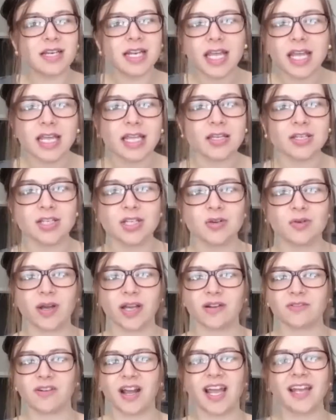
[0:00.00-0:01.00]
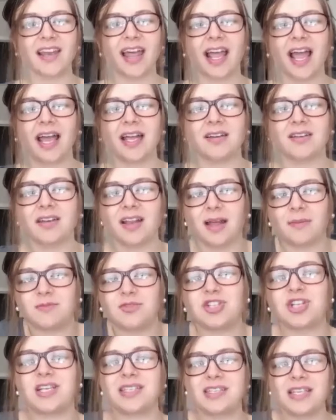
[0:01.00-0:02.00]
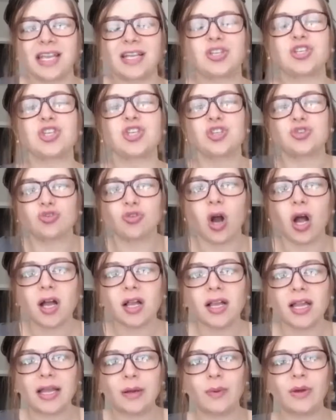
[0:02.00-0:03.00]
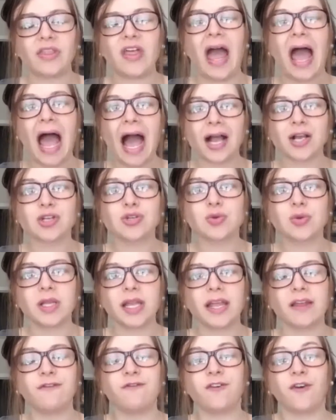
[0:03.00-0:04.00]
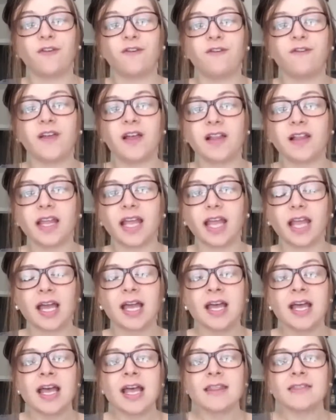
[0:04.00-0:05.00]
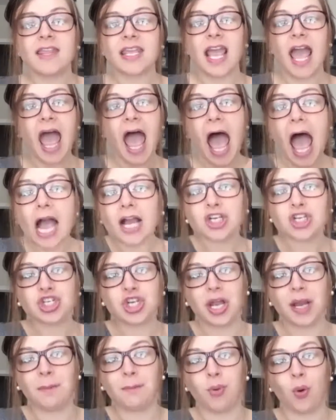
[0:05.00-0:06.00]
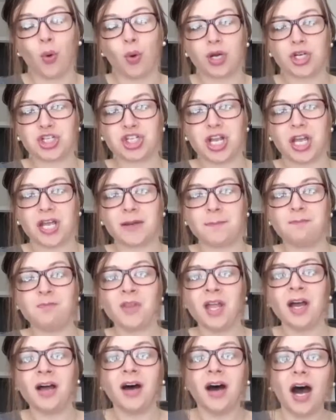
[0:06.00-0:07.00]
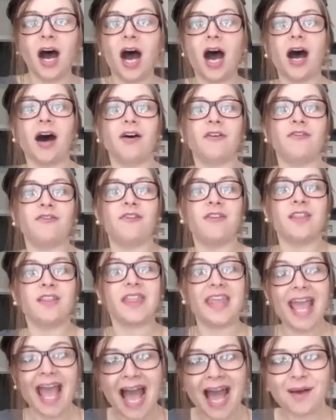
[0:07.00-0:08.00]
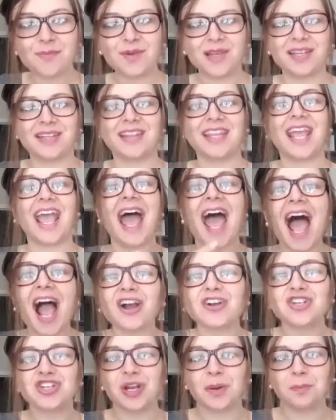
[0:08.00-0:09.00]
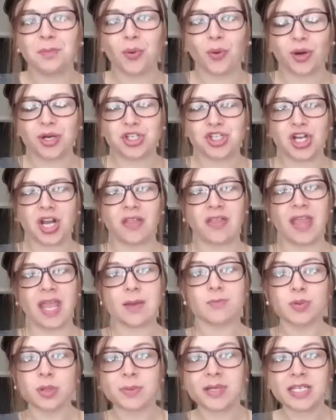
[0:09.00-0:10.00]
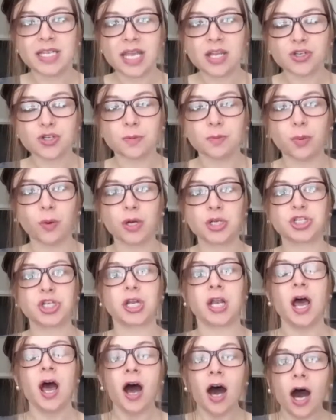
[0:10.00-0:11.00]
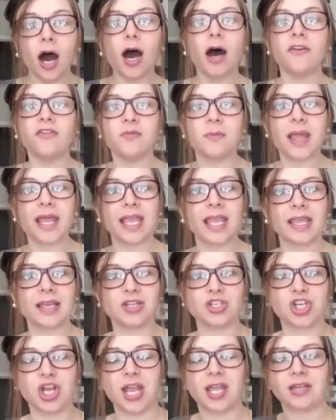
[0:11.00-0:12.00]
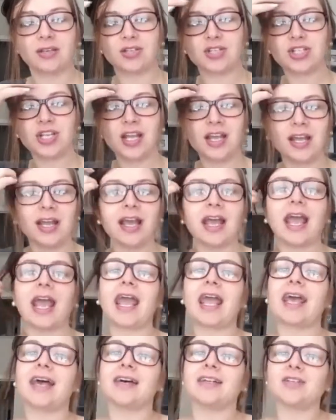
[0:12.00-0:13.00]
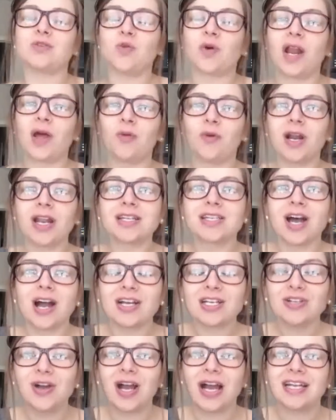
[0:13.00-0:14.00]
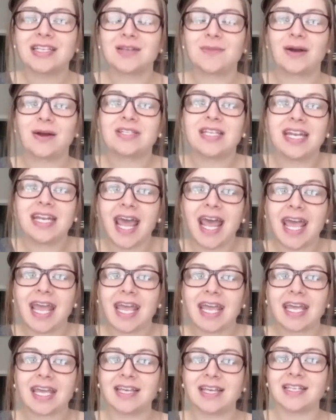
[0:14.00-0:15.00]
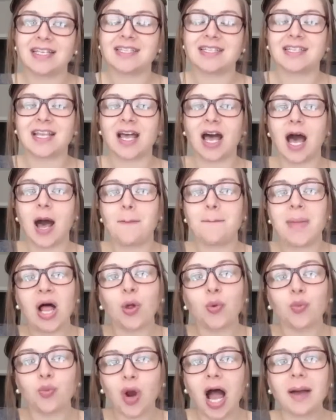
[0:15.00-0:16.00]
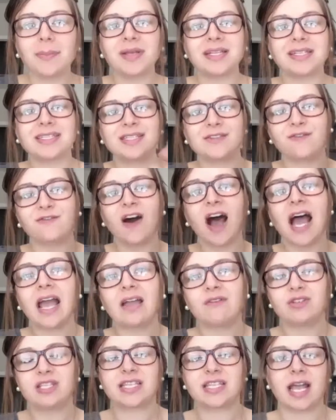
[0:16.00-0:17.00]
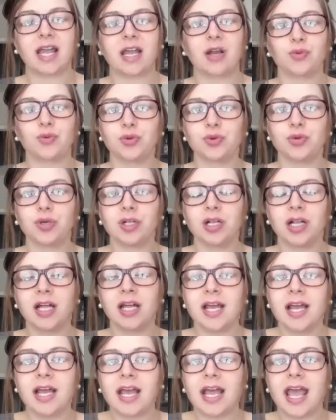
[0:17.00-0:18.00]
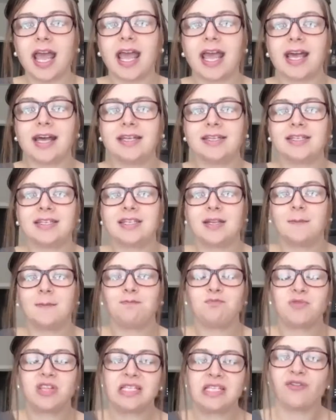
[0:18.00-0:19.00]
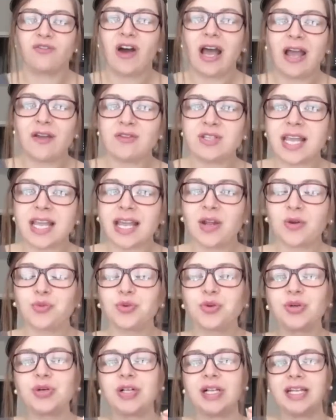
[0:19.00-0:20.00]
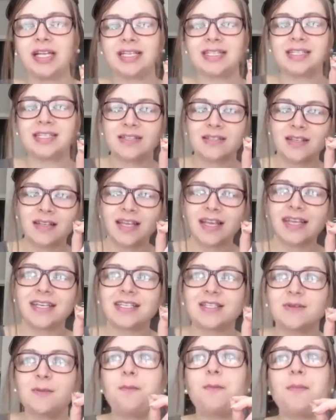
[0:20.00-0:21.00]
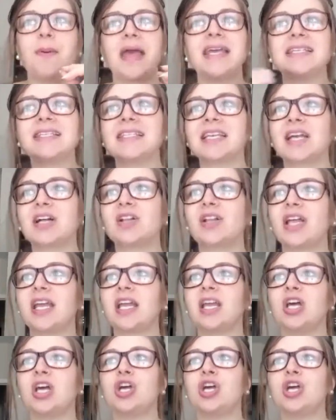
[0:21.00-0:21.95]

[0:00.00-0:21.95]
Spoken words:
into it, right? Like I am just like struggling with actually fulfilling the action portion of the habit, the action portion and the implementation portion of making a change. And what I want to talk to you guys about today is Mel Robbins' 5-second rule. And this 5-second rule is basically